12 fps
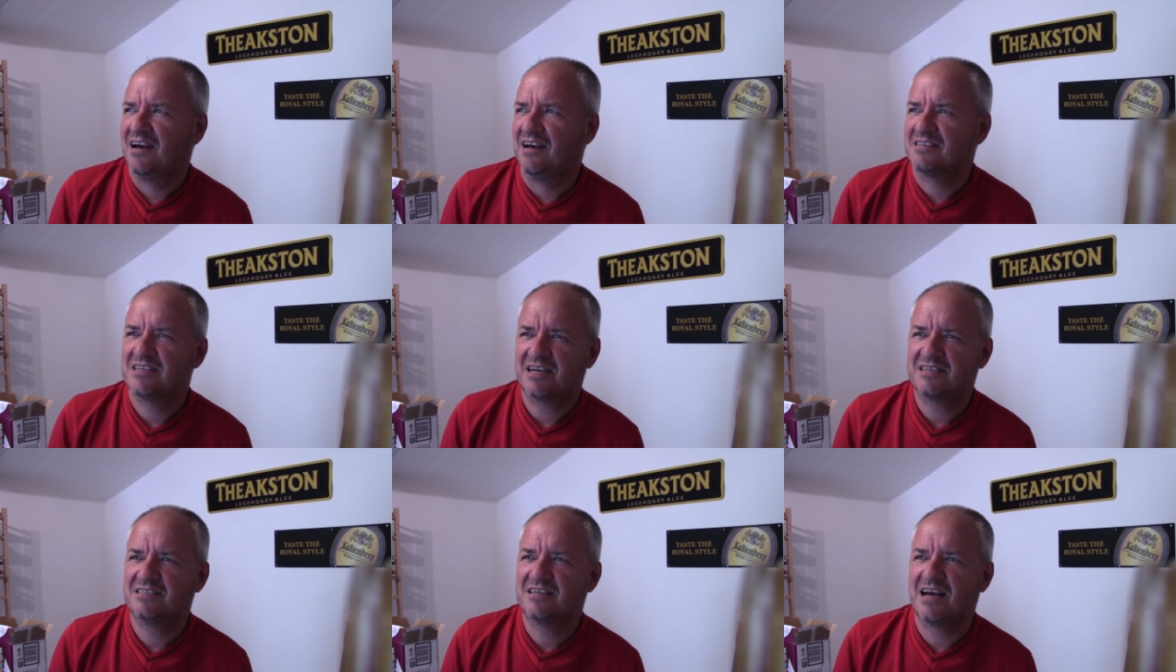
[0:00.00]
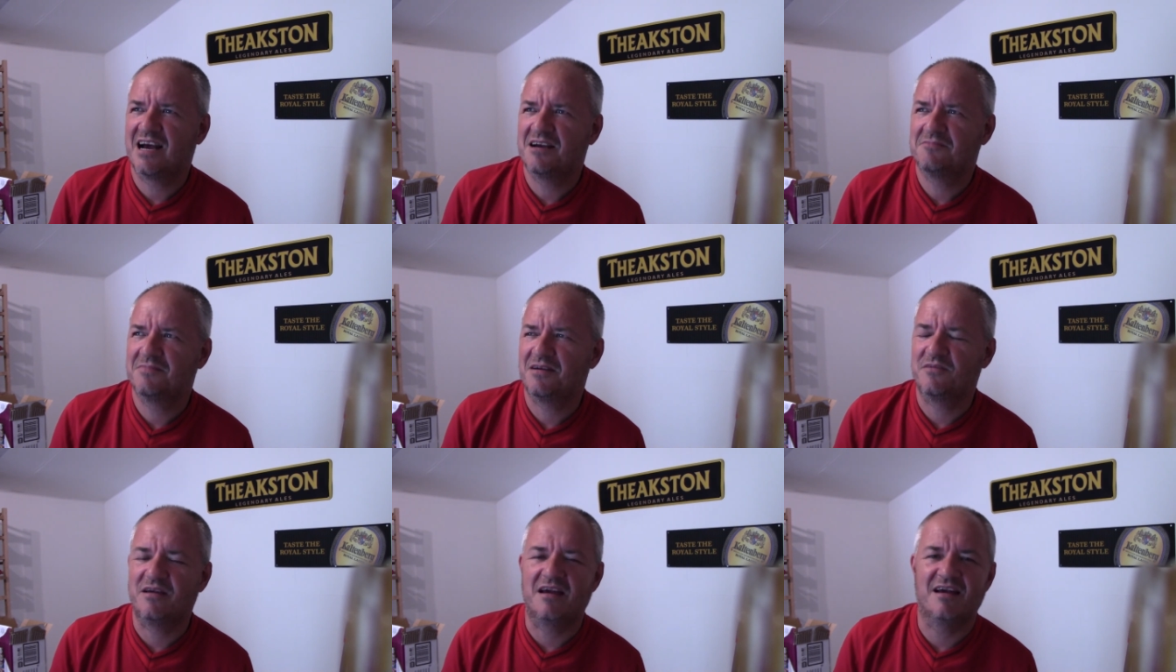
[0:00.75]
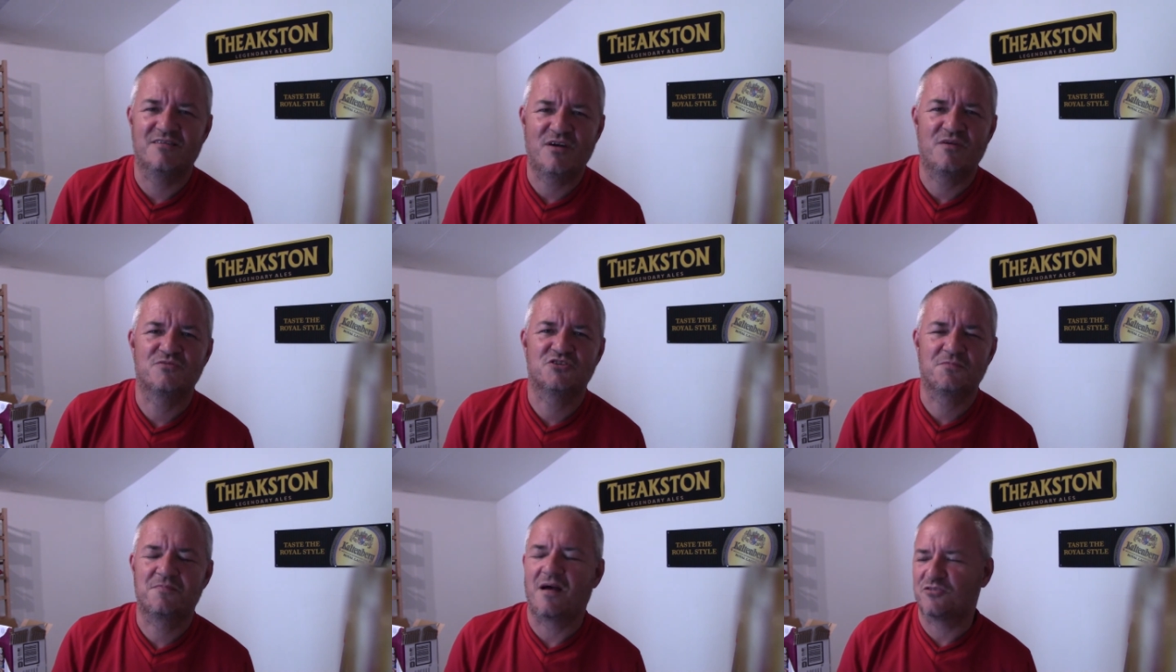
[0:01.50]
Second time I was
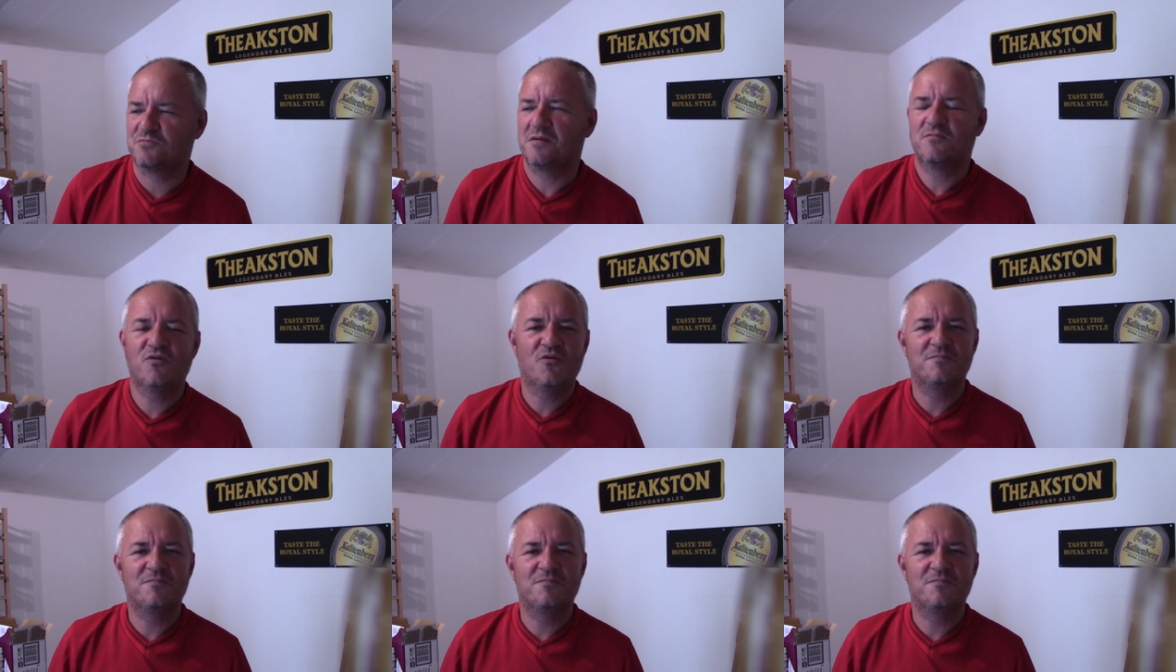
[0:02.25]
a bit more.